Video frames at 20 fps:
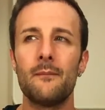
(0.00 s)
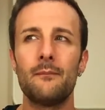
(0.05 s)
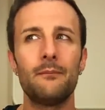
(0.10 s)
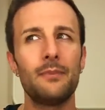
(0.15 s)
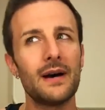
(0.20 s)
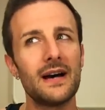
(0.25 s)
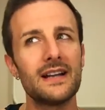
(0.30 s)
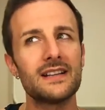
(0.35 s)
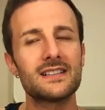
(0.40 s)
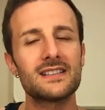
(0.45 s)

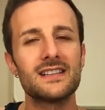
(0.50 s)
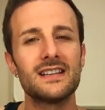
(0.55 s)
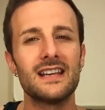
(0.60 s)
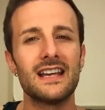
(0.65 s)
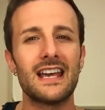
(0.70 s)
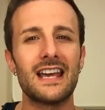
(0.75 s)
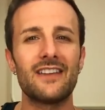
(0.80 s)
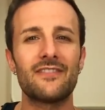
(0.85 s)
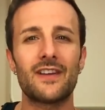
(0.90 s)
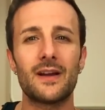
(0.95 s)
But
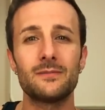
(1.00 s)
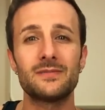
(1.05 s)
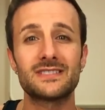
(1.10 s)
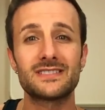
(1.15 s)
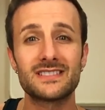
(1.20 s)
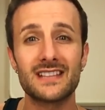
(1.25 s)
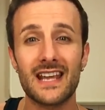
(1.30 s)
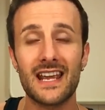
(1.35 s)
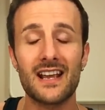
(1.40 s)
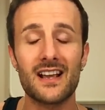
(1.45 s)
if I'm
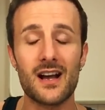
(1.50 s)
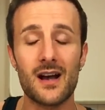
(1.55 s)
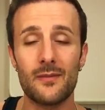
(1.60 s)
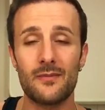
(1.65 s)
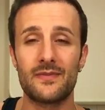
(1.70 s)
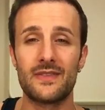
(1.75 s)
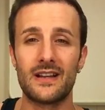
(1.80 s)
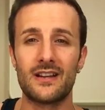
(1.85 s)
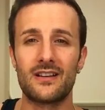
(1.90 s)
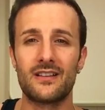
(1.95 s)
singing
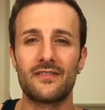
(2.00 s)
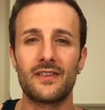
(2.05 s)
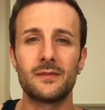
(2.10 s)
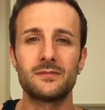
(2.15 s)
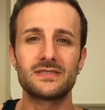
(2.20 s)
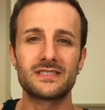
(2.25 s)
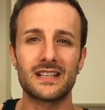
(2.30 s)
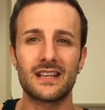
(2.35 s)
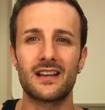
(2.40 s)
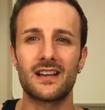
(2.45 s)
up there, if
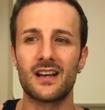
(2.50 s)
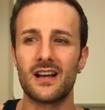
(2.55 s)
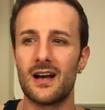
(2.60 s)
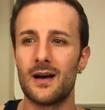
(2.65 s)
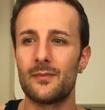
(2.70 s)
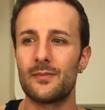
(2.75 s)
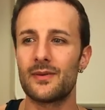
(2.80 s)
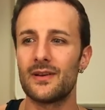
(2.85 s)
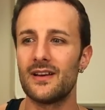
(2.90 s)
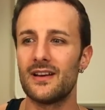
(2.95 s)
I'm singing
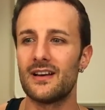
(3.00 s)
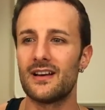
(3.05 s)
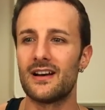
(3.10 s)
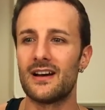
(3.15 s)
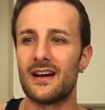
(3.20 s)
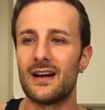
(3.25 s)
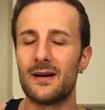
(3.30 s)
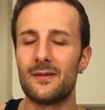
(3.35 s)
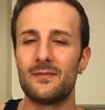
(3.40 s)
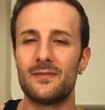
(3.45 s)
up
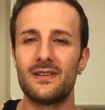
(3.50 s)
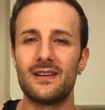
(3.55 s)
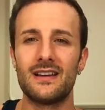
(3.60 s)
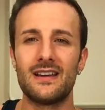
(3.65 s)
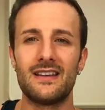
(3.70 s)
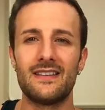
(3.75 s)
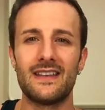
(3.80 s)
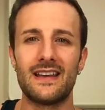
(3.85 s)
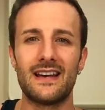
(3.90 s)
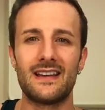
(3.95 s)
um,
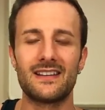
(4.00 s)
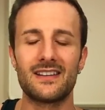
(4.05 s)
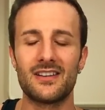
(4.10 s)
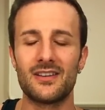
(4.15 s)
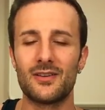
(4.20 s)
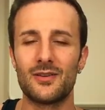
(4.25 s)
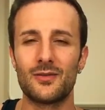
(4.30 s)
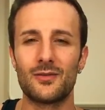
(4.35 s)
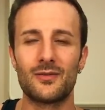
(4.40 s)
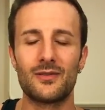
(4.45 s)
in that, you
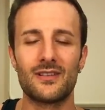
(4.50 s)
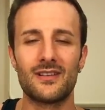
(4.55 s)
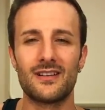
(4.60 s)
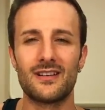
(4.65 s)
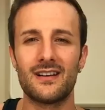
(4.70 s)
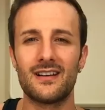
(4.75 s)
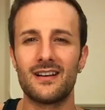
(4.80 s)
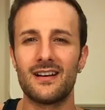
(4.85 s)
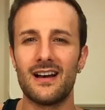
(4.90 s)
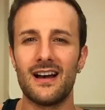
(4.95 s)
know,
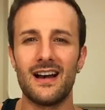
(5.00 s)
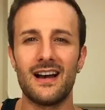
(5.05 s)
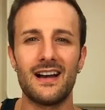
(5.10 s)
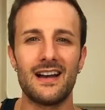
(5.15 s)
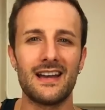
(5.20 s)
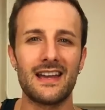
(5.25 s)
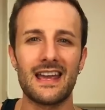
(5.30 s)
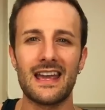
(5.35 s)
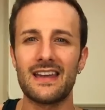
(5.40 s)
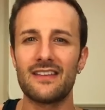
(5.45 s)
a
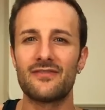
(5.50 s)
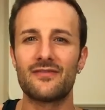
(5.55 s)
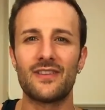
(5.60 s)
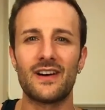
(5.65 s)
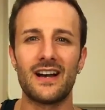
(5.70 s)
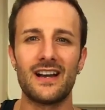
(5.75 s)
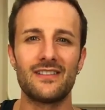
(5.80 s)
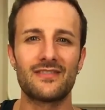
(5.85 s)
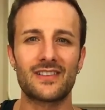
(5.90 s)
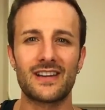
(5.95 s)
high
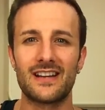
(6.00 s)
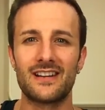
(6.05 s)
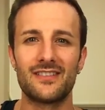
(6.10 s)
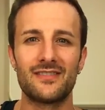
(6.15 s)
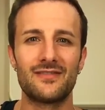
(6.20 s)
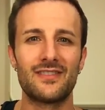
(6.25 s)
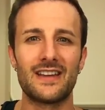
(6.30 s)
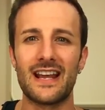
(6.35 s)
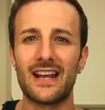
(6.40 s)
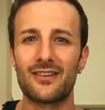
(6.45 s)
A5 kind
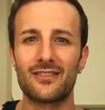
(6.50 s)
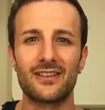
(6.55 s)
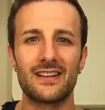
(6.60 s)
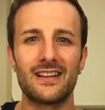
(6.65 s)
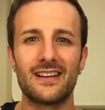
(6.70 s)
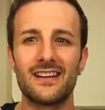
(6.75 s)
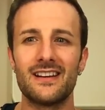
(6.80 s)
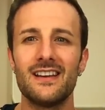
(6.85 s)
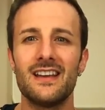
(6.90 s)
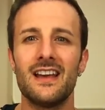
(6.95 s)
of
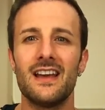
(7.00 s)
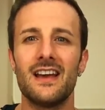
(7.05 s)
area,